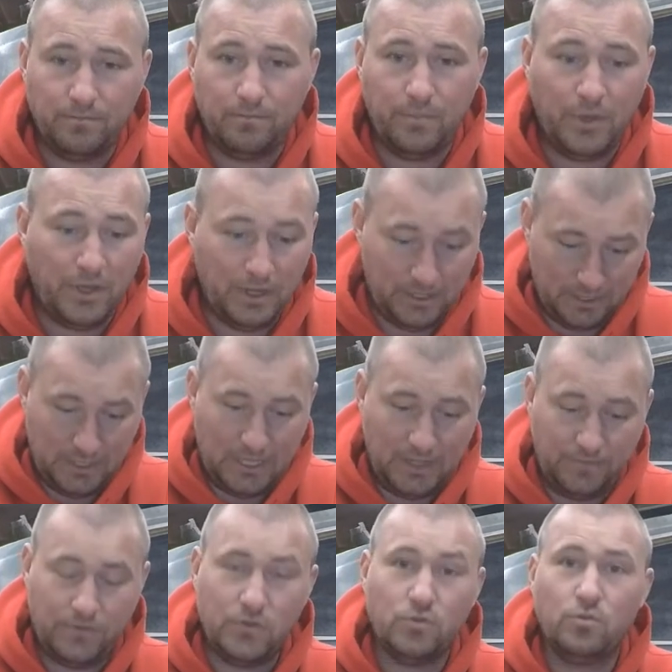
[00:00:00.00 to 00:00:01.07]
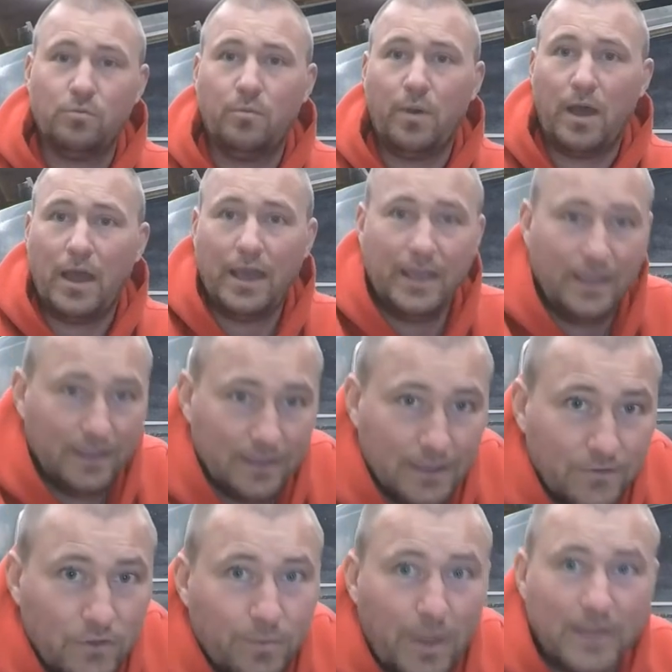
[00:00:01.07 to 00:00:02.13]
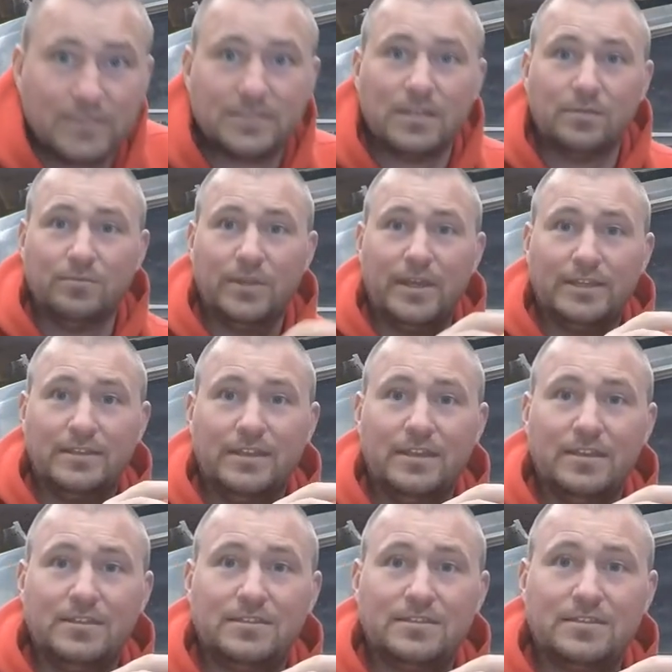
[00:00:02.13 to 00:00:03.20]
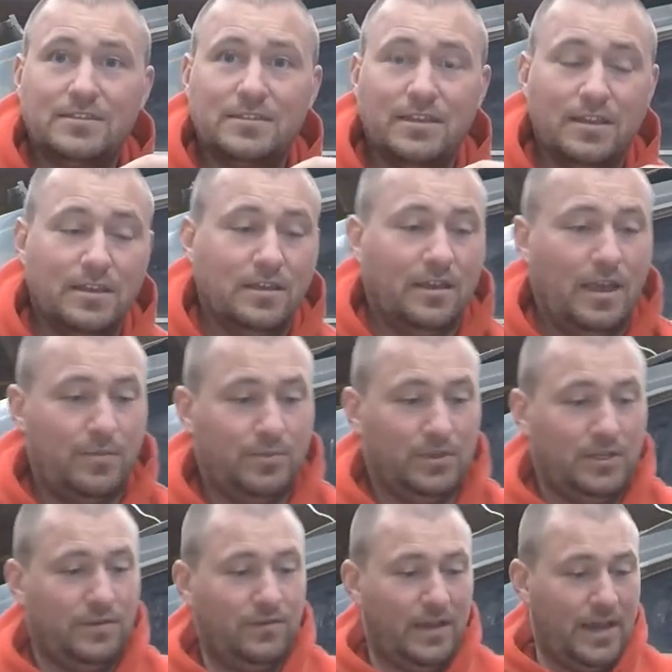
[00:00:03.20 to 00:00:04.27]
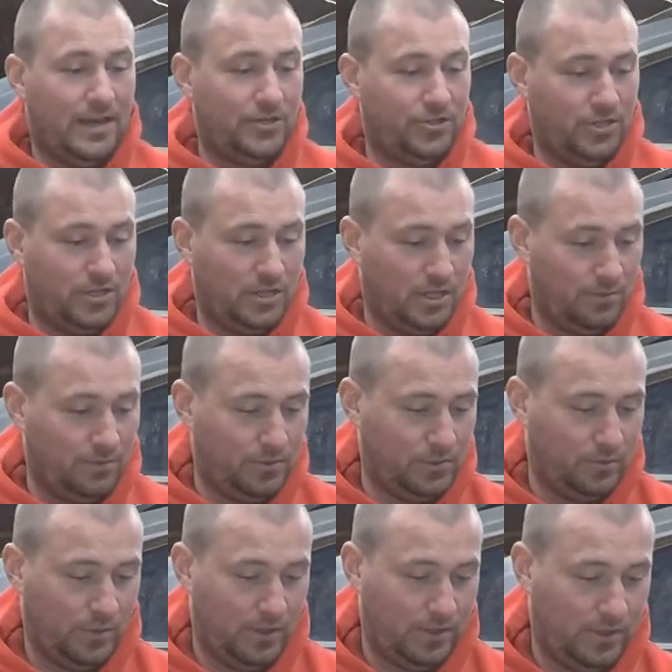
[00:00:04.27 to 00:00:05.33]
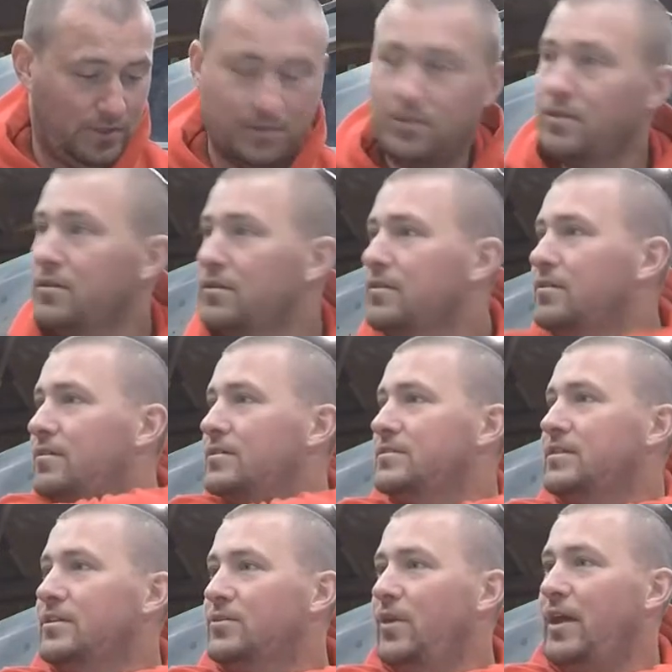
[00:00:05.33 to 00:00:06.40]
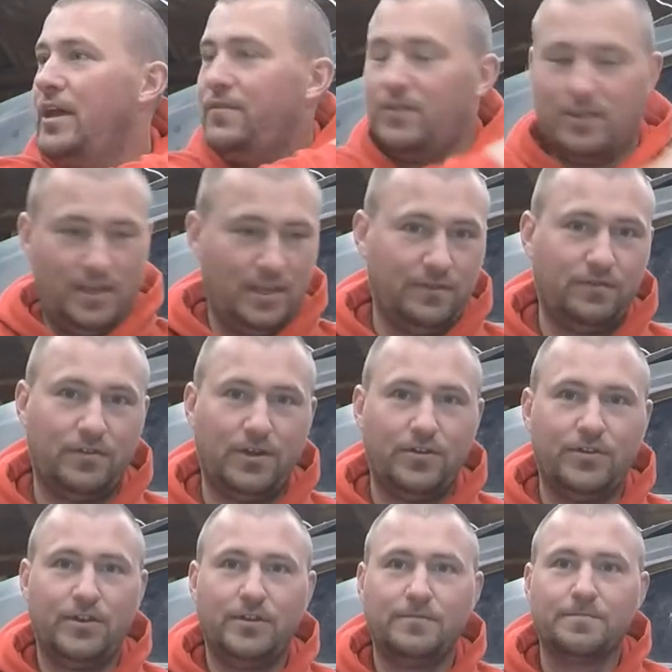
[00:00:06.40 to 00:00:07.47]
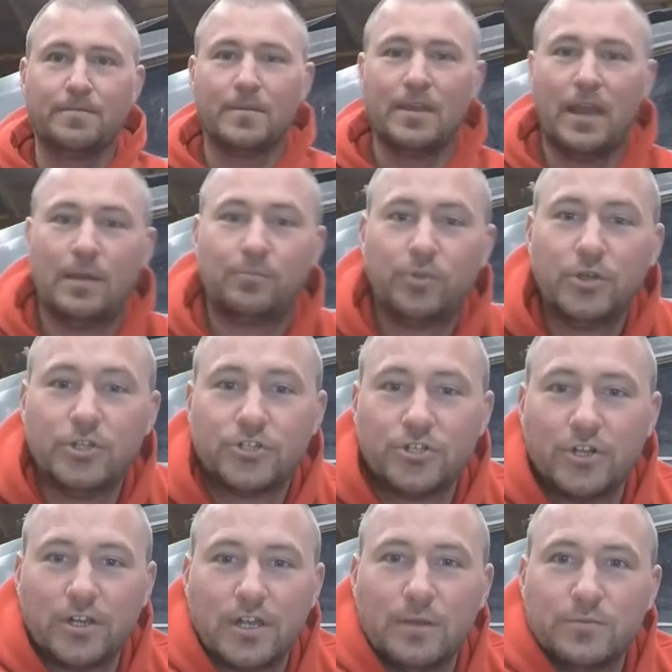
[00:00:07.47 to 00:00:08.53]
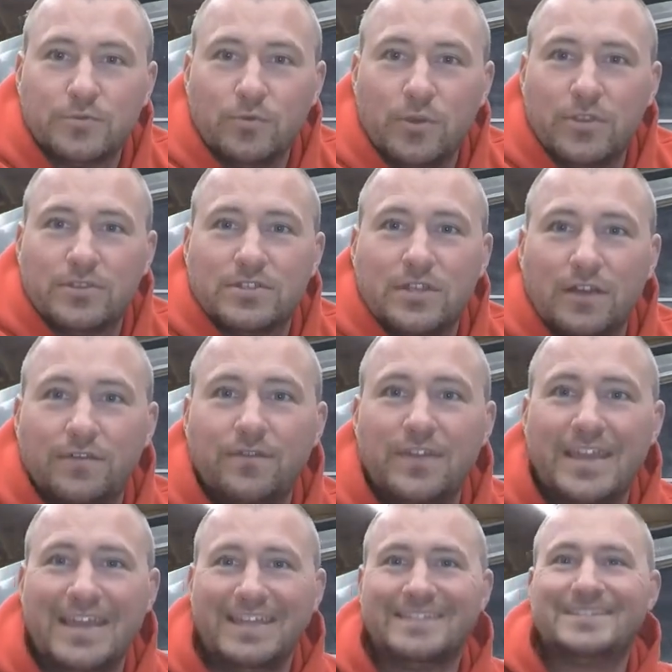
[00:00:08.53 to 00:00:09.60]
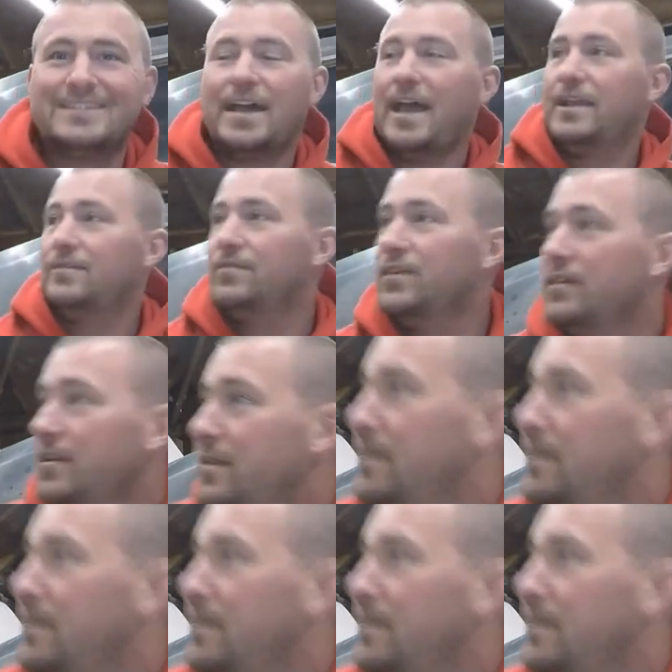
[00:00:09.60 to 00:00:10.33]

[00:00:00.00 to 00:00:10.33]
But if you buy something like this, I believe it actually comes with, let's see, do I have a knife around here? I'm pretty sure it comes with stuff inside of it.